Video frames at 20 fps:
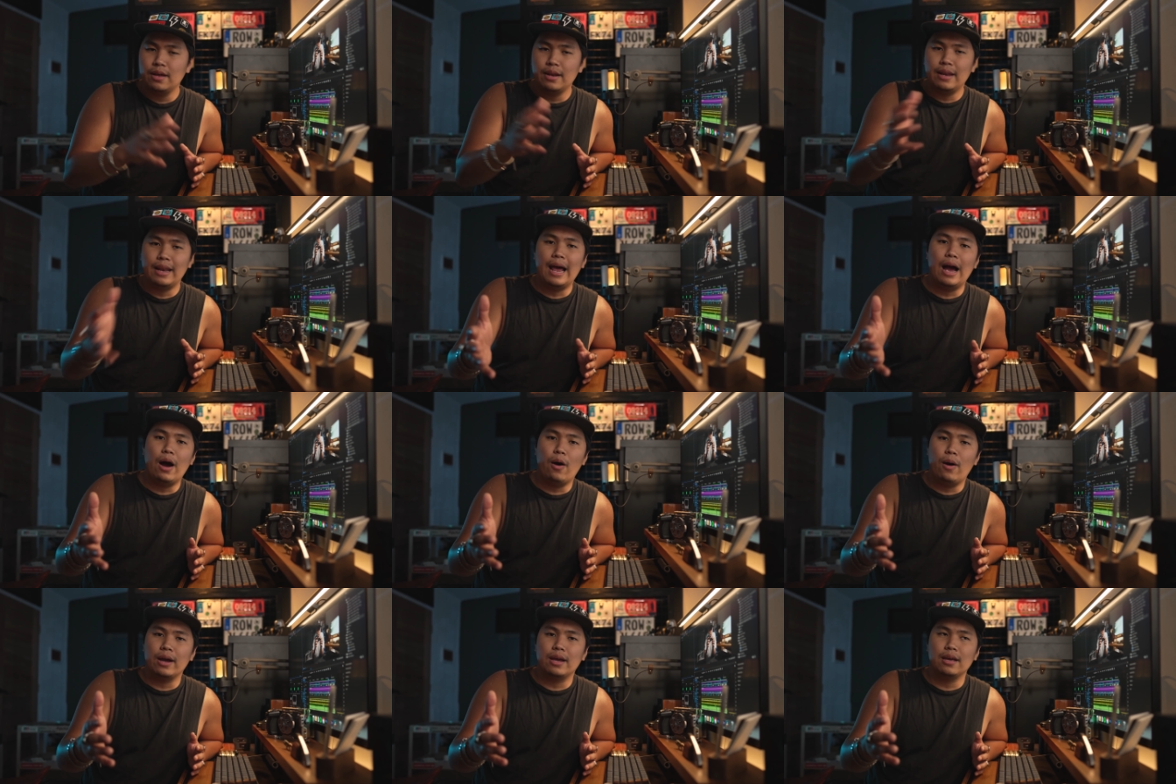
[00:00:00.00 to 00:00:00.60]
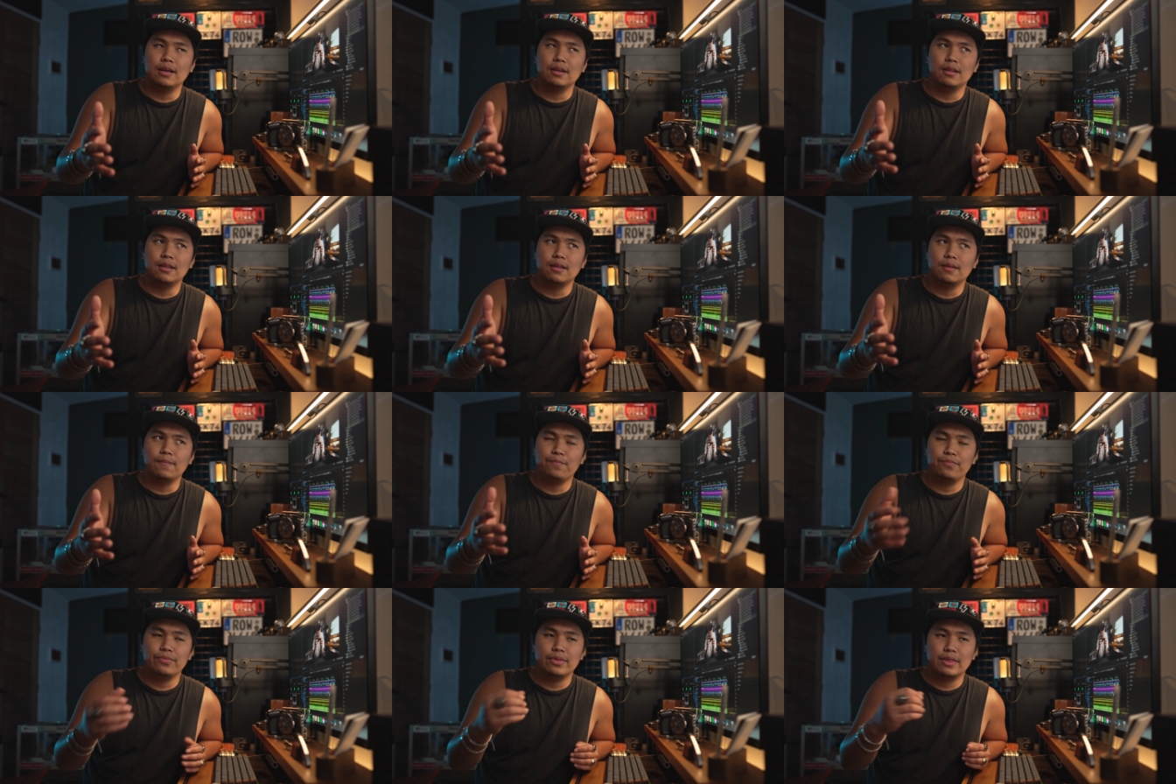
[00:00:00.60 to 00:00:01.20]
Now
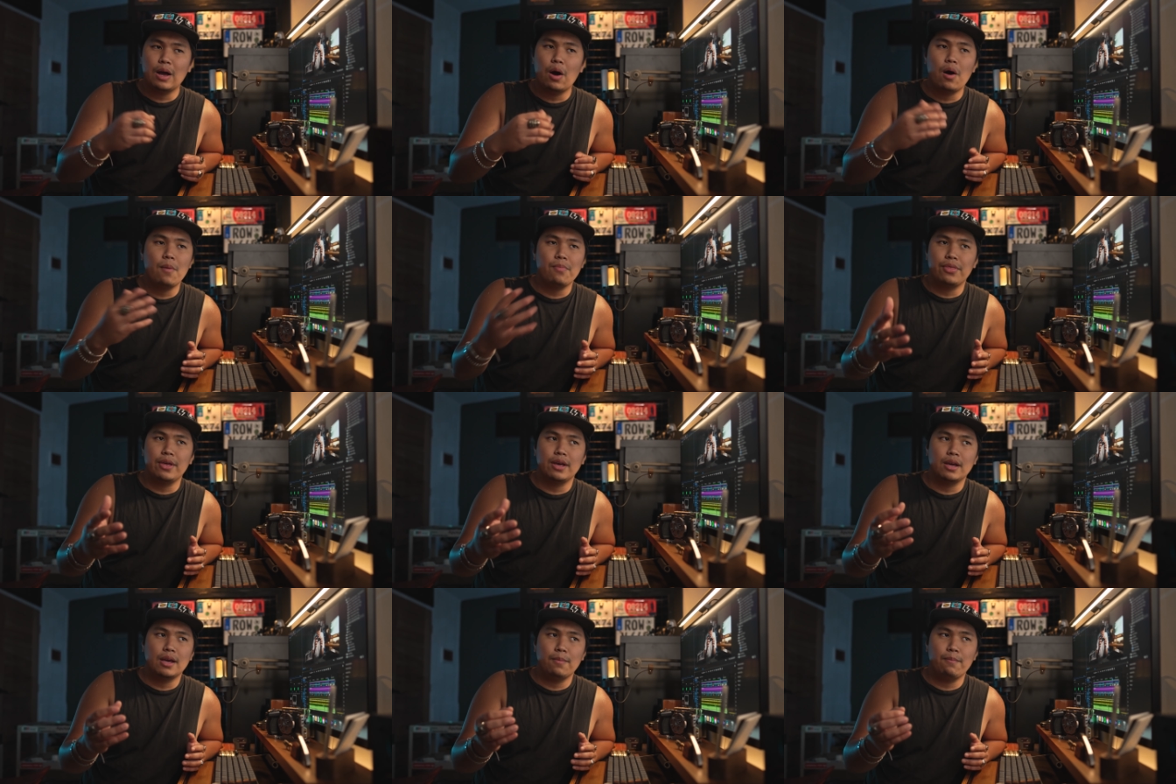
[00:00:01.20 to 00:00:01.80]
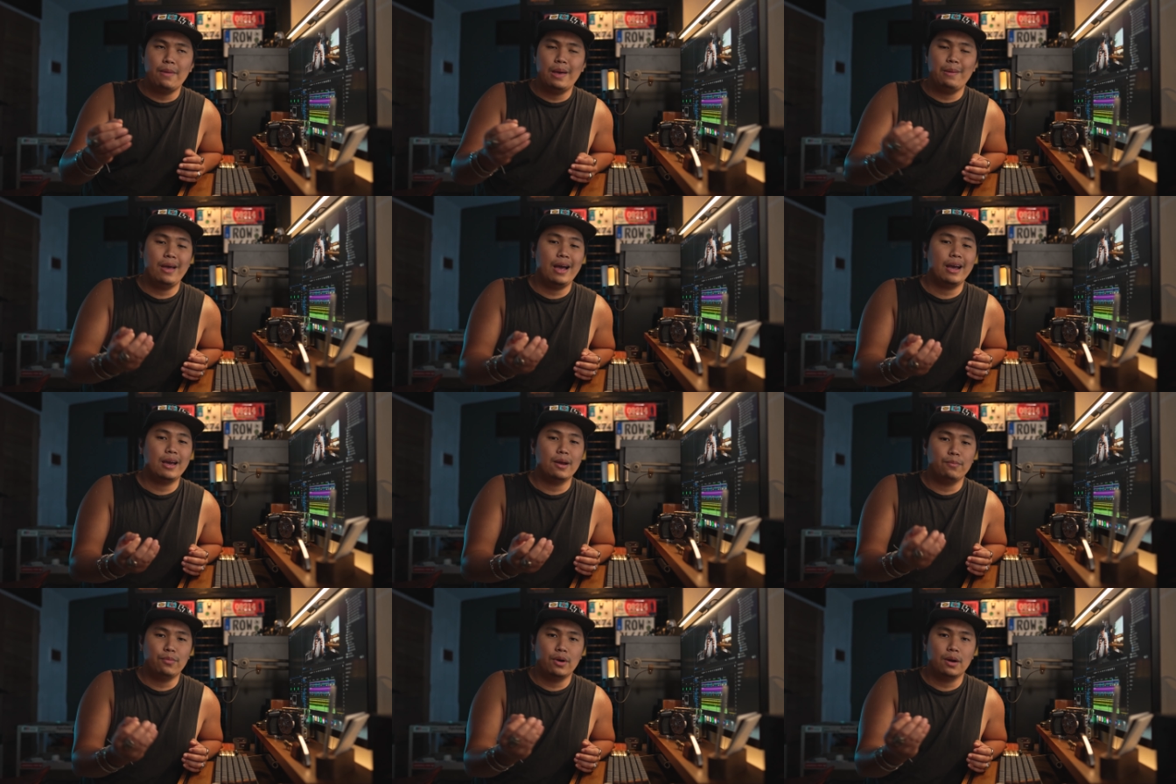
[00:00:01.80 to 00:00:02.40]
I'm thinking maybe I
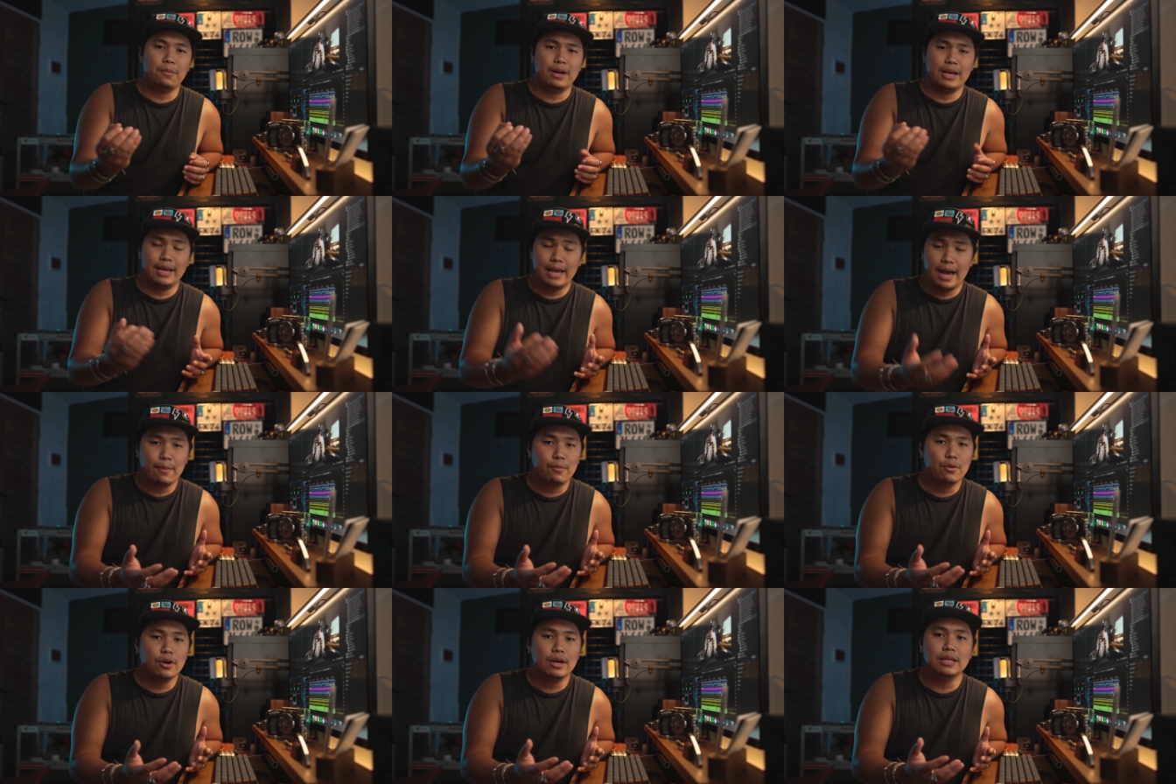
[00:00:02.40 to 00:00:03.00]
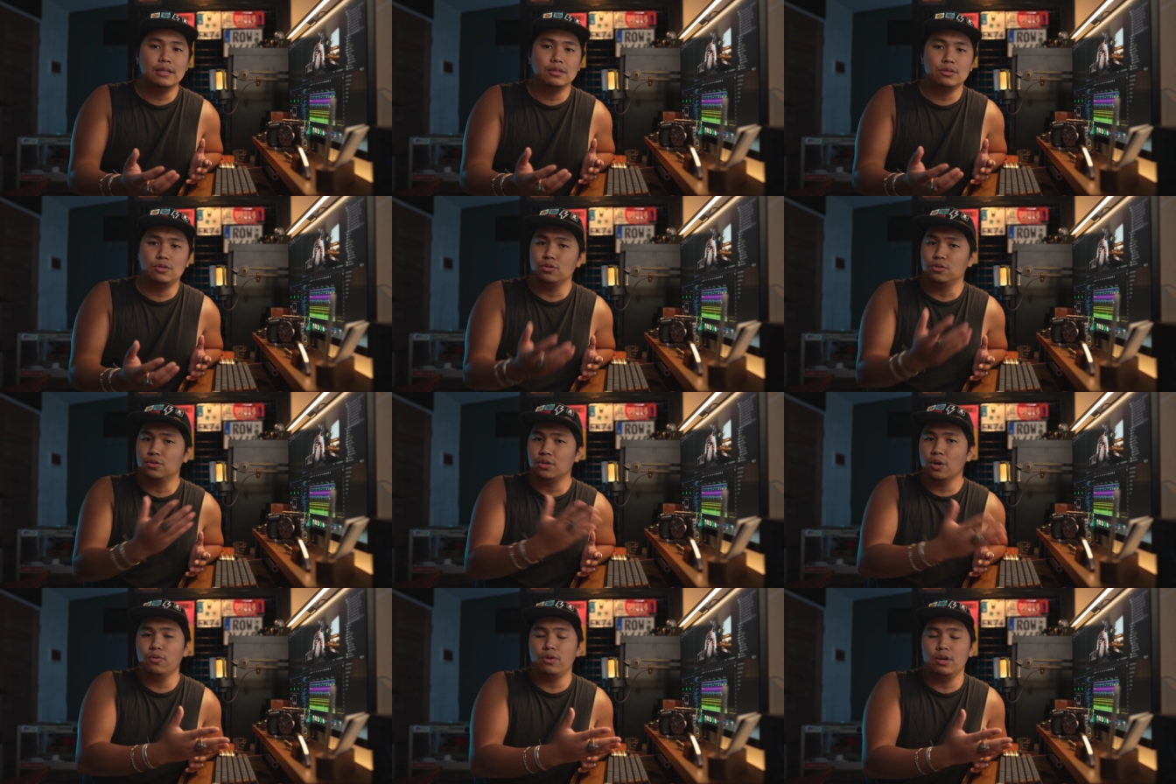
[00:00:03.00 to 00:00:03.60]
can bring my camera into
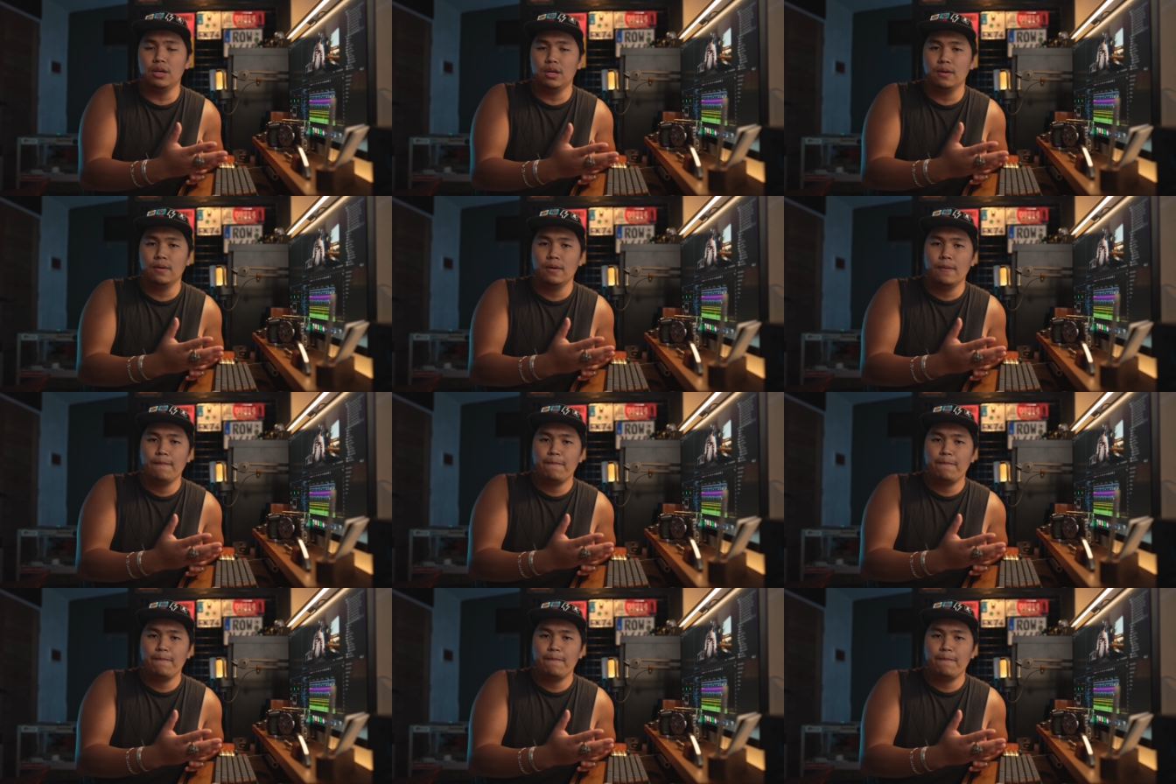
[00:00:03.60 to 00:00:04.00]
Sony